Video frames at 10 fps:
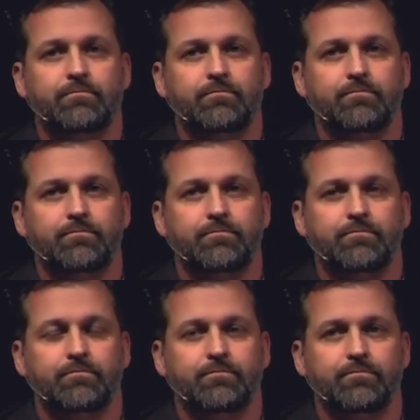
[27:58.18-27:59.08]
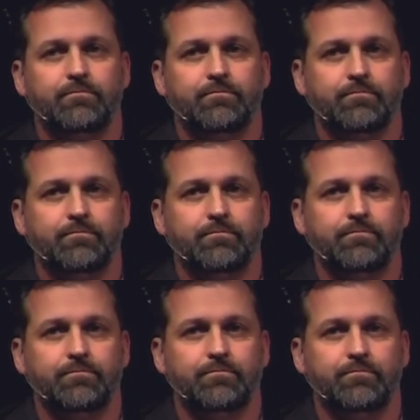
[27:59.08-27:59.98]

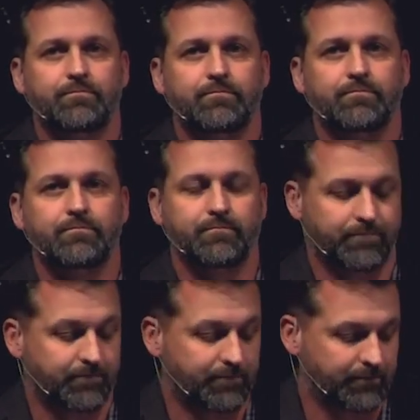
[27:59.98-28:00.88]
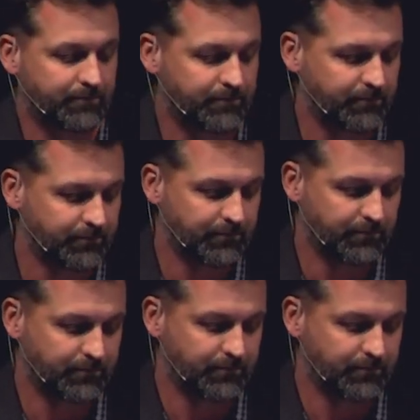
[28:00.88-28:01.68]
[no speech]